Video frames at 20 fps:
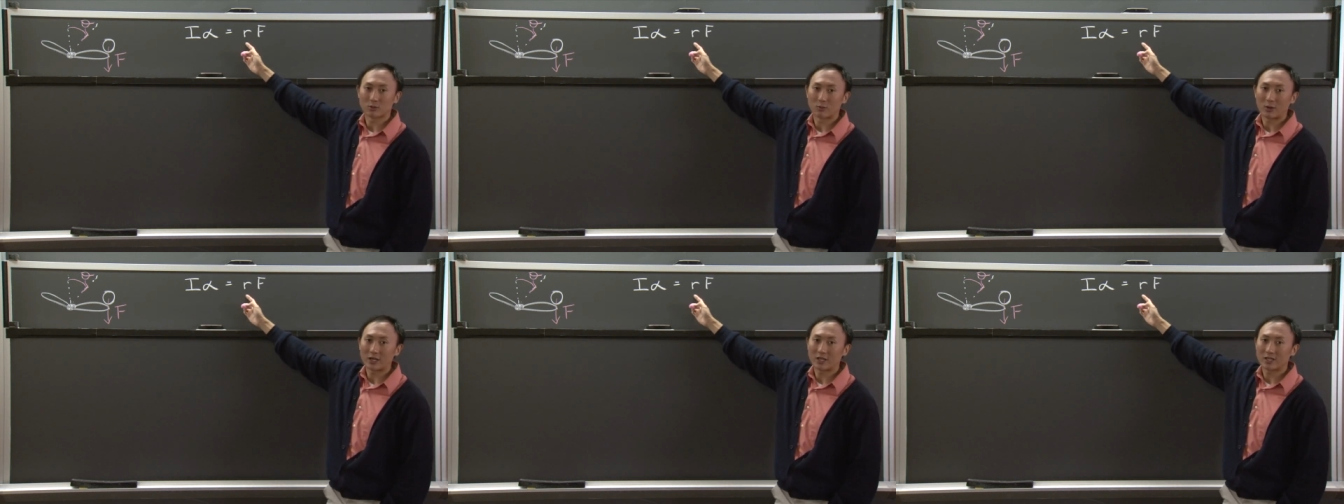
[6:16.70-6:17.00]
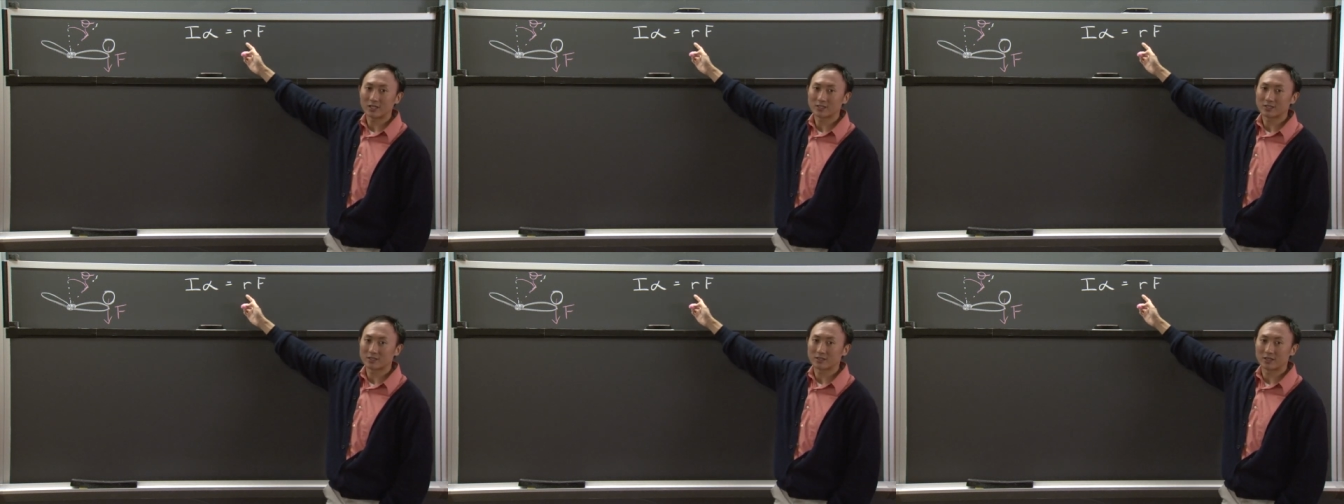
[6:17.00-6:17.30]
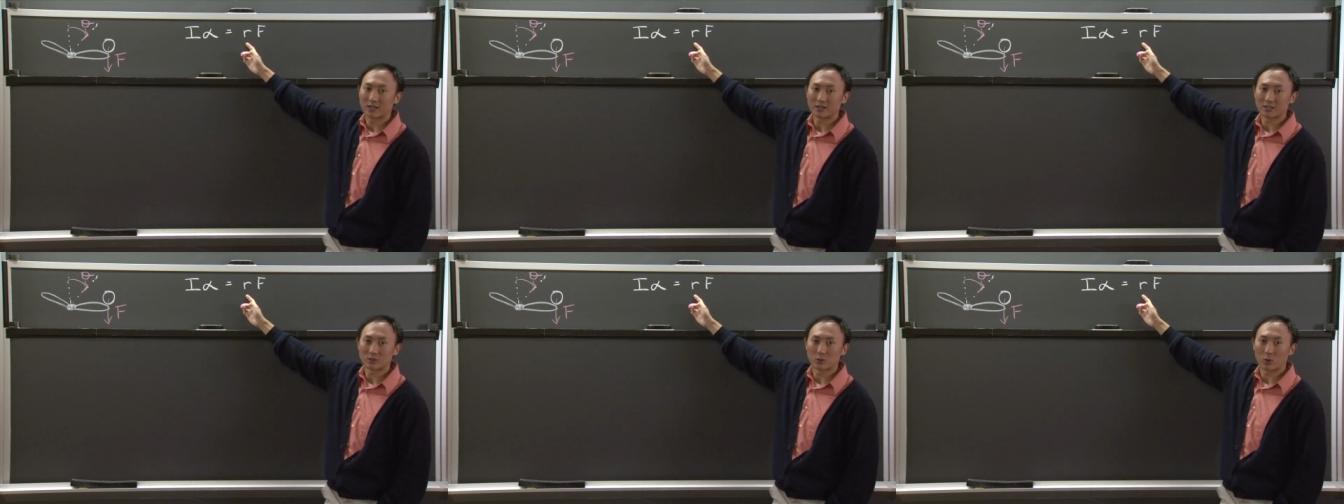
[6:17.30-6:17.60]
the radius
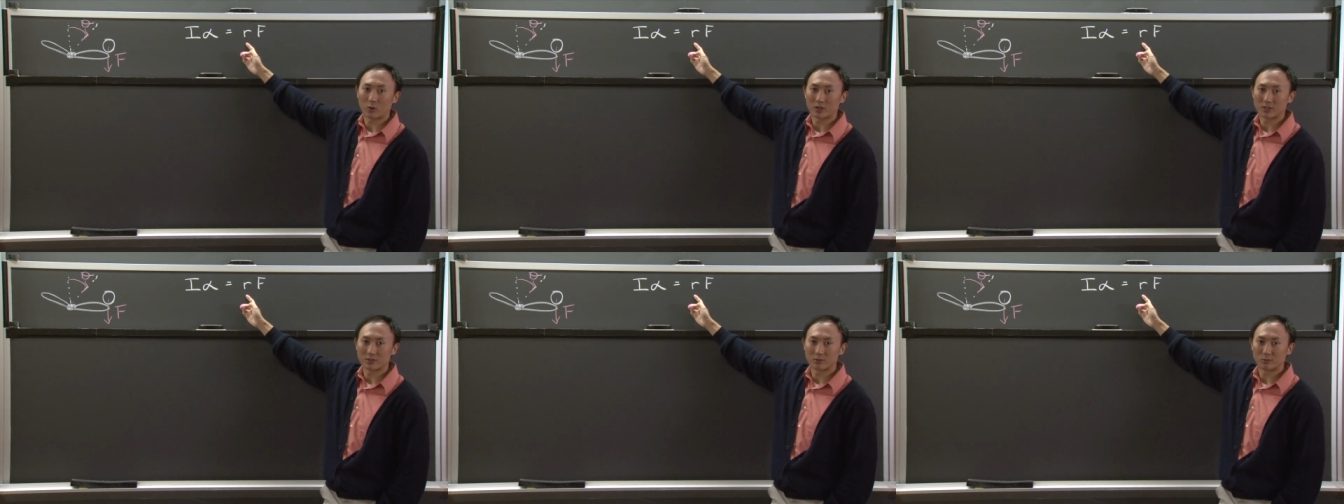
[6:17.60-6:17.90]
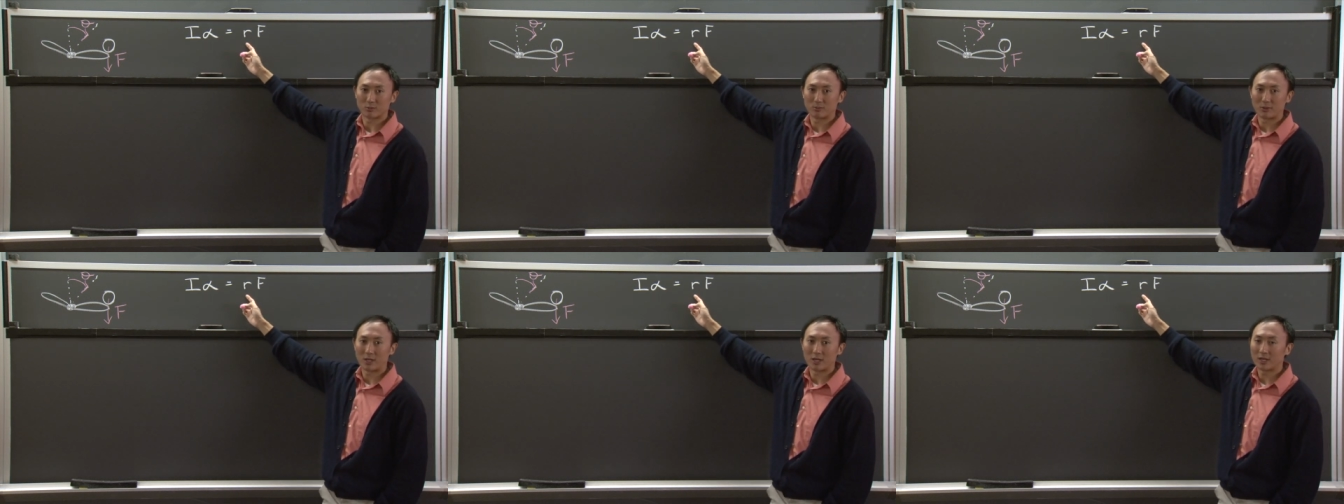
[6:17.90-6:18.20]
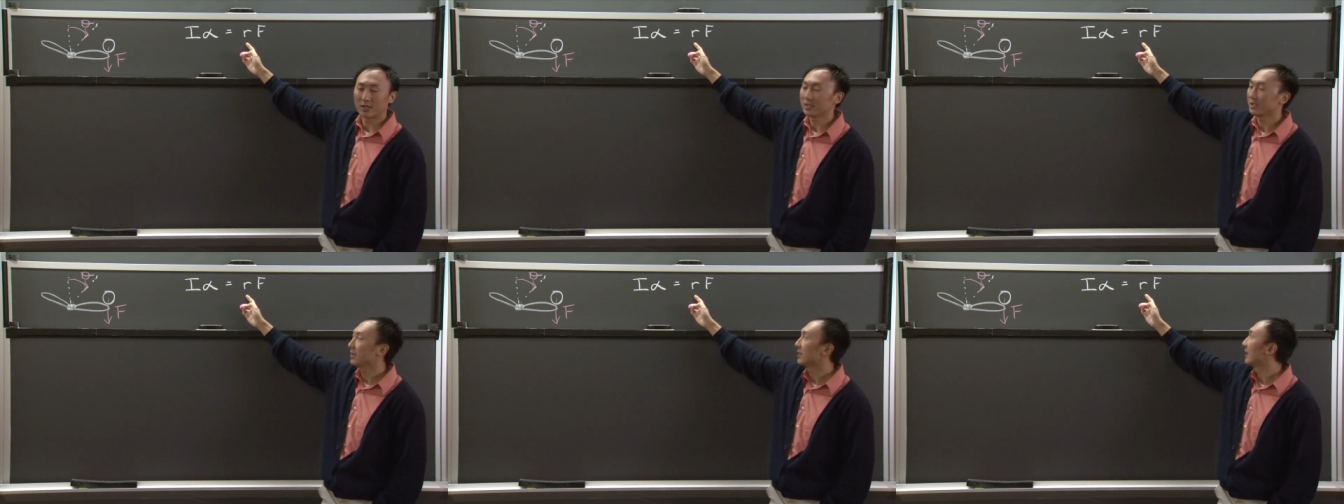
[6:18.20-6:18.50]
that the torque is
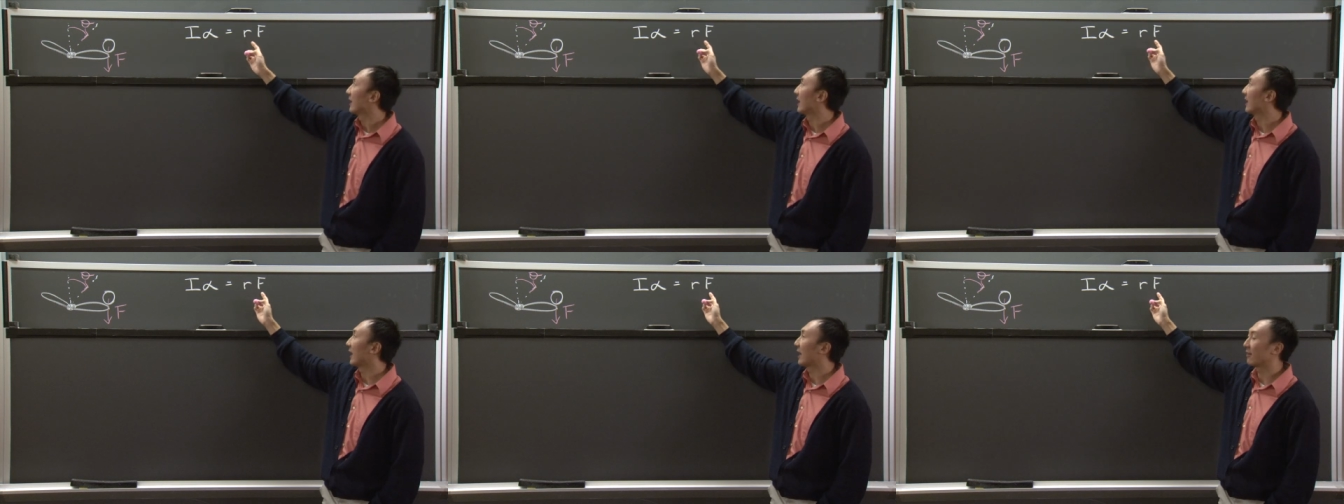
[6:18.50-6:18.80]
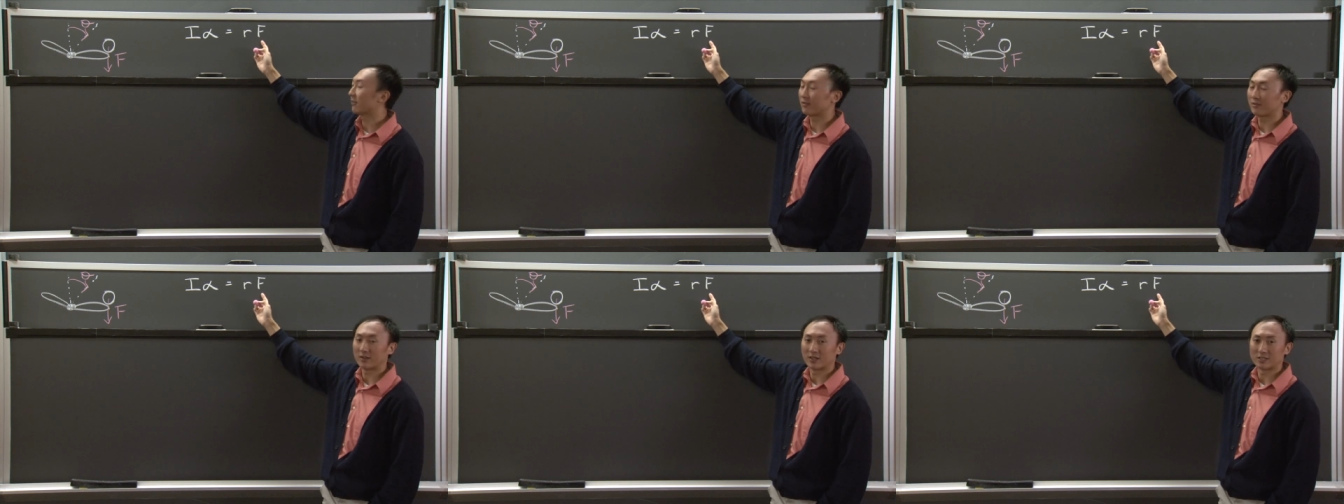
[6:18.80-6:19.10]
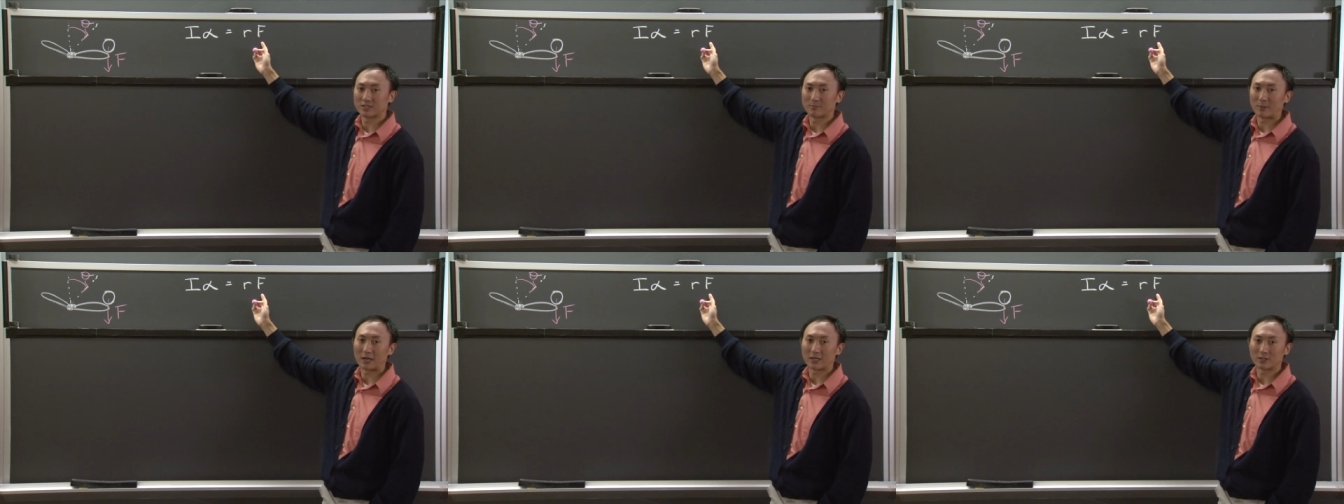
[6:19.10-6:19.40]
applied, and F
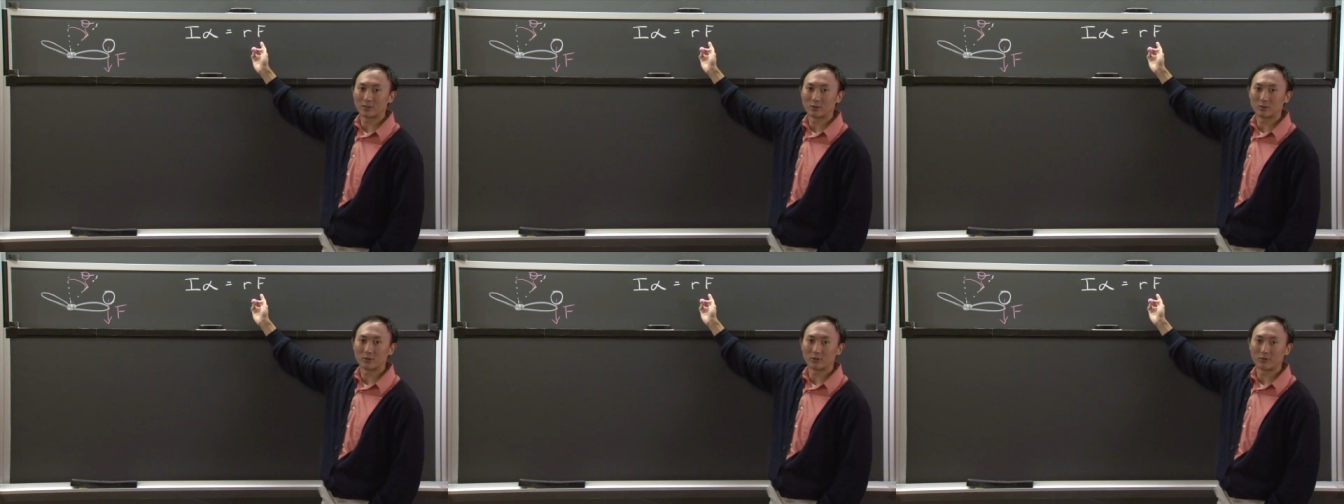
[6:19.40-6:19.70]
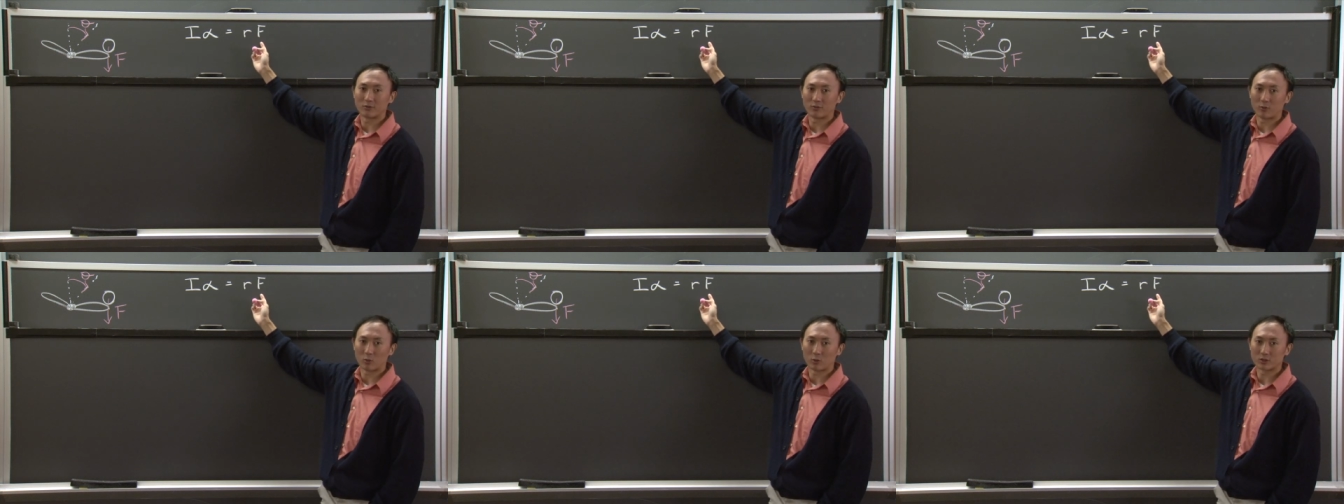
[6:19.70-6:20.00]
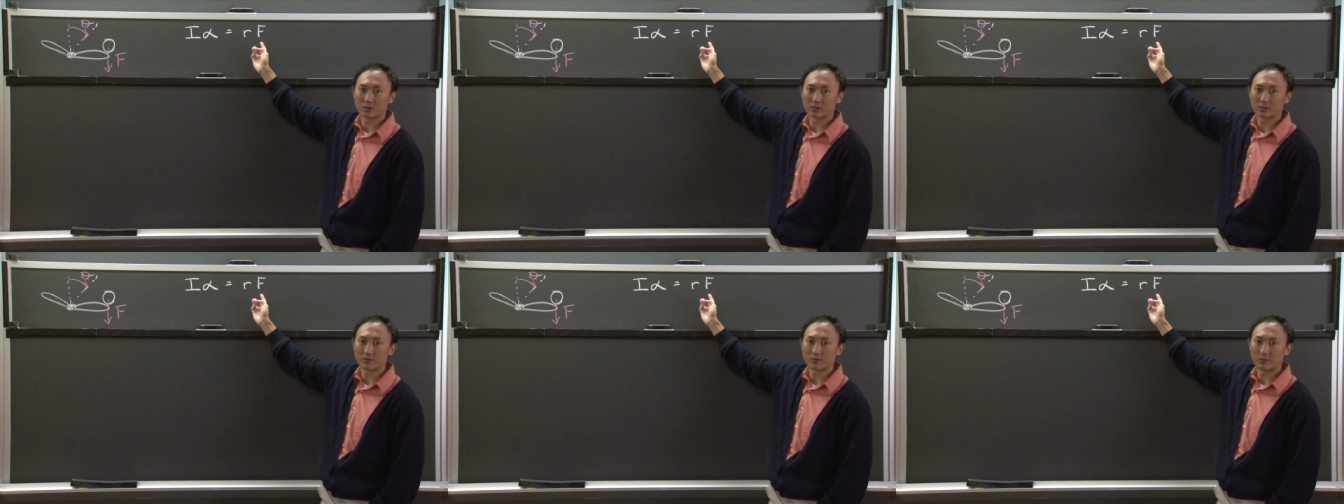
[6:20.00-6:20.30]
is the magnitude of the
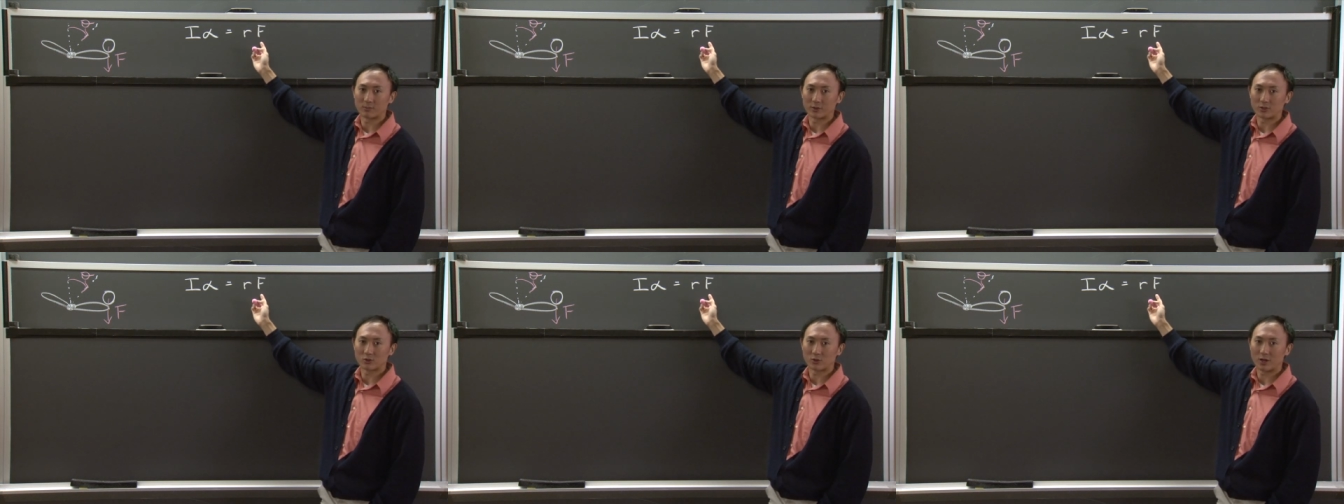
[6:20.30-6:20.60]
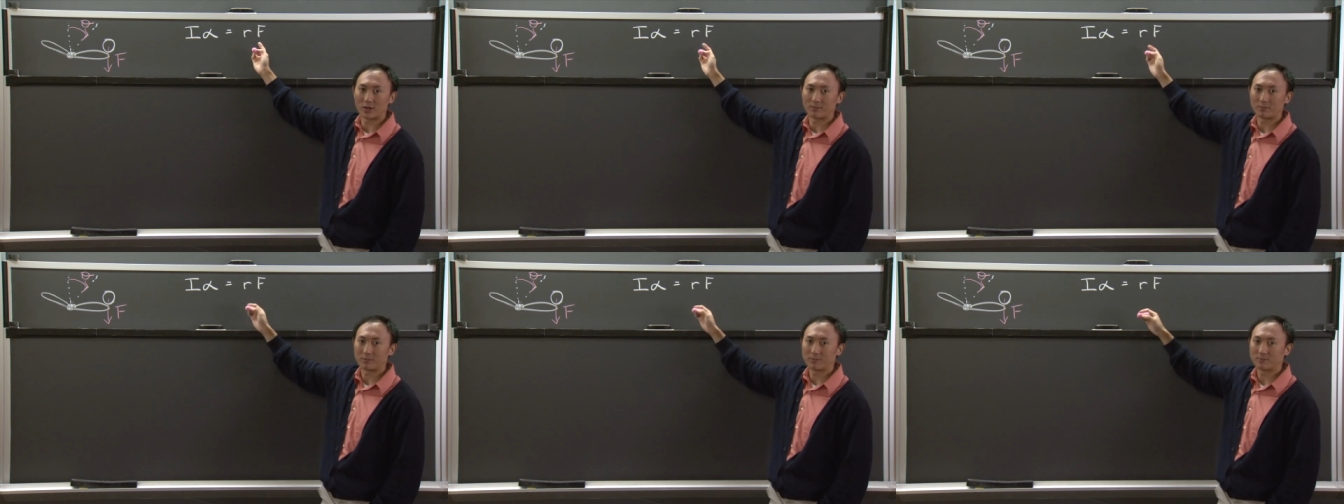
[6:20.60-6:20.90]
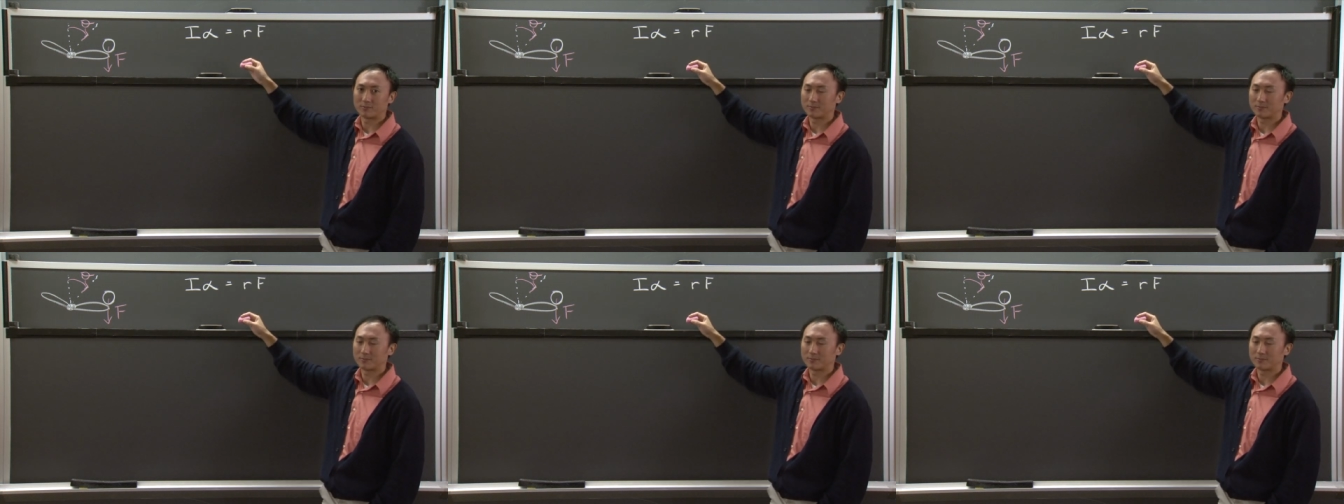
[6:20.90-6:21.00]
force from the drop.